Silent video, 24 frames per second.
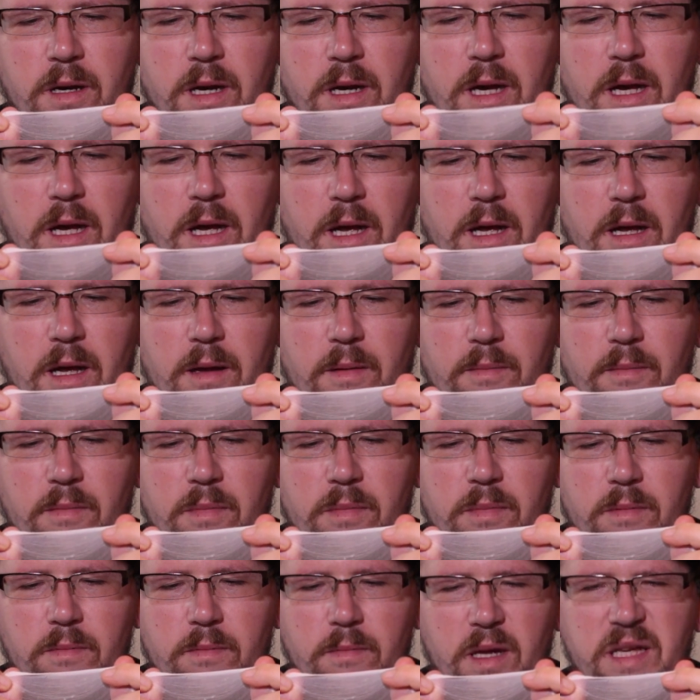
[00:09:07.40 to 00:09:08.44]

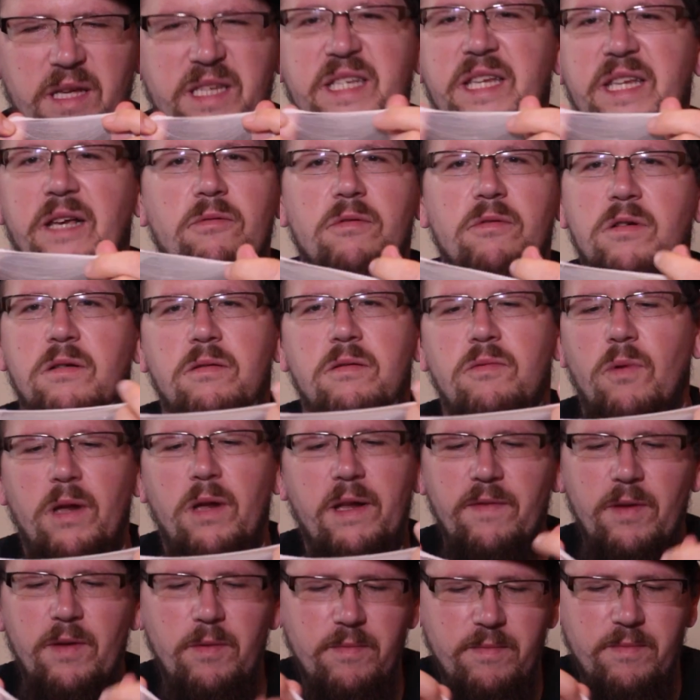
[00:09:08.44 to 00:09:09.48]
A silk,
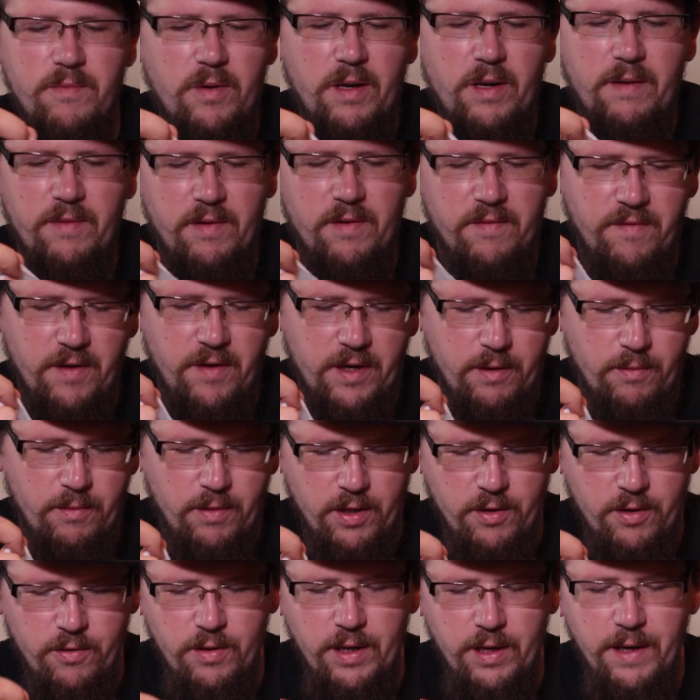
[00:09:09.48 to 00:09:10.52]
whatever the fuck you want
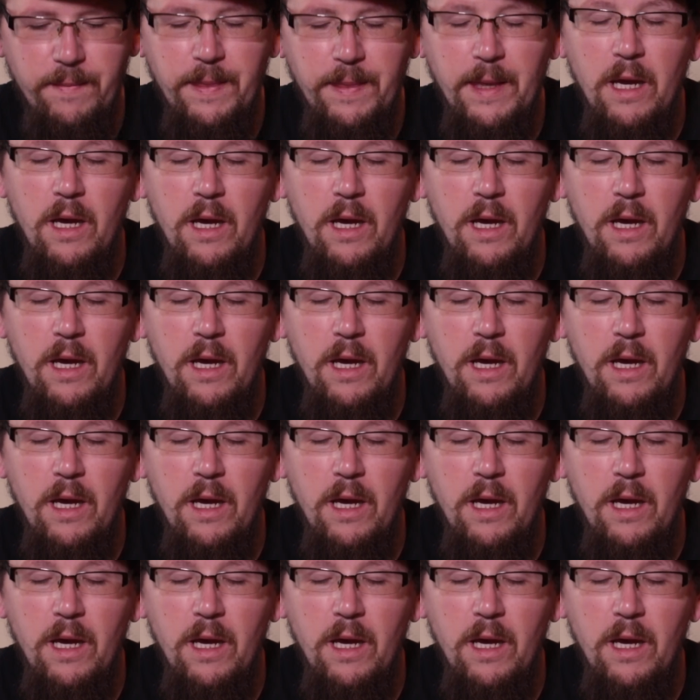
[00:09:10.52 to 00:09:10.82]
to call it,